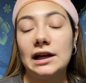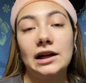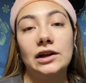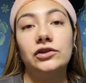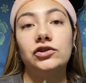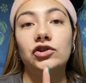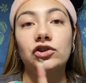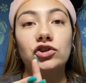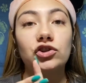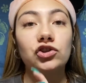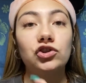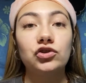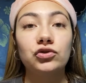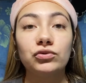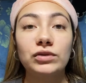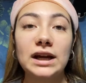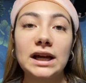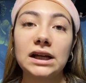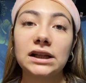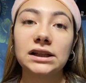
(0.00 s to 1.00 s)
just
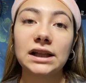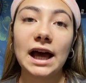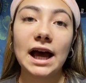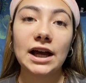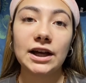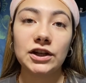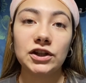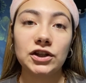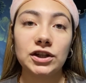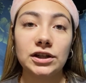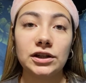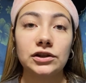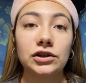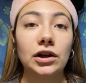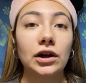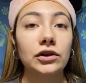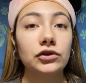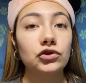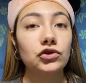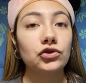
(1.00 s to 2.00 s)
straight lashes,
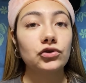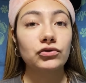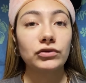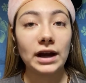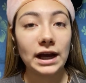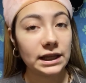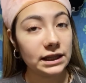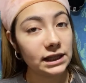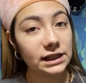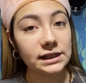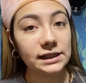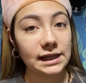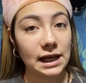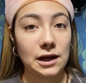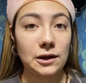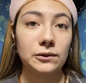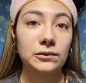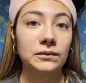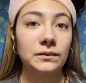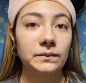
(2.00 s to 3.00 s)
try this
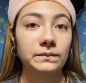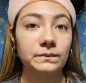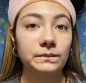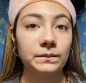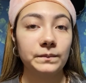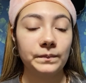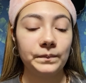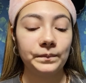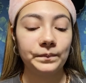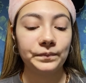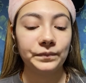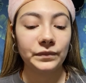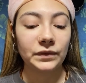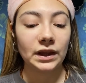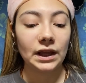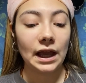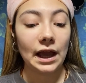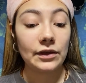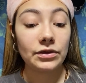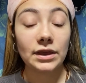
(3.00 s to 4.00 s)
out
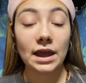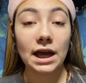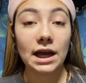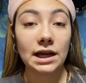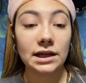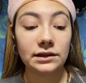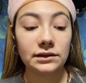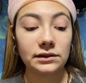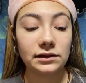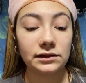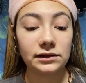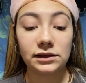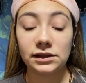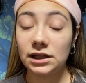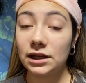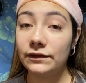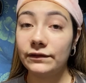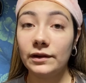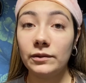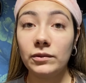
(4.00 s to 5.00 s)
and then see
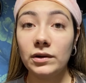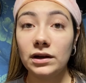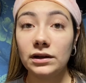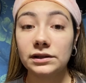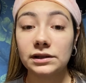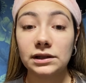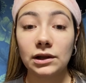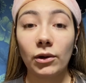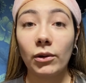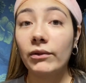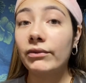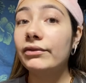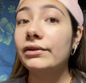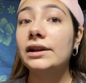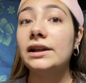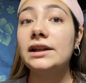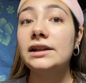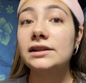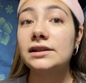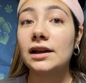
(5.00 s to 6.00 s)
if it works.
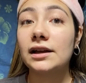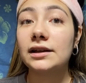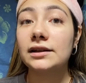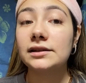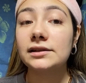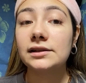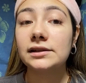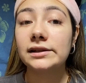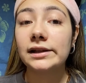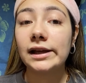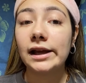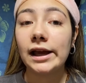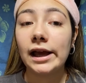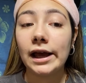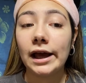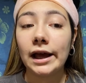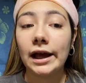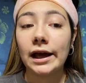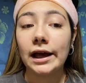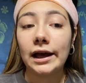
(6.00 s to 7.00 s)
Hopefully it does.
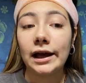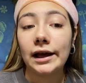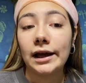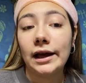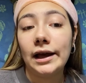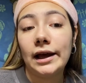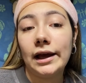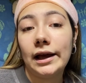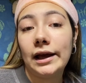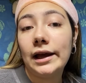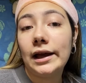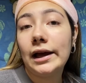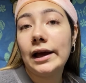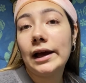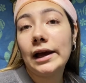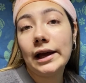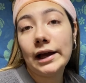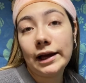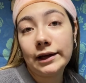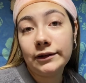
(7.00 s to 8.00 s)

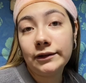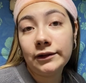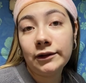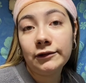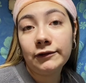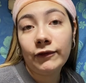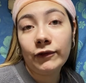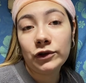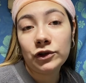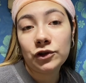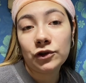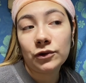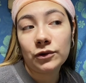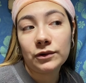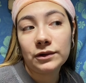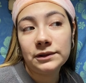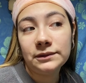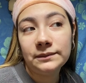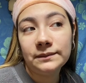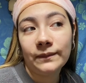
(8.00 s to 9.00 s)
I don't know for
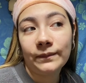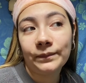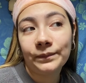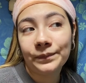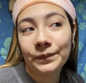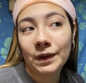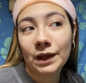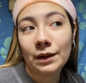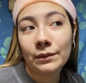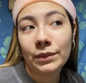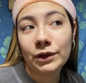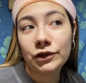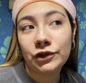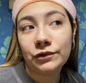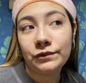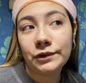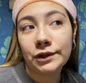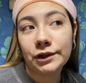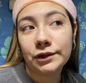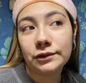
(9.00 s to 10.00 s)
sure, but you
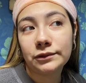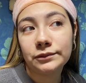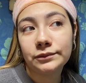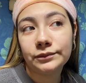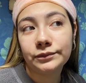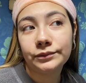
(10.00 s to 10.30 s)
know,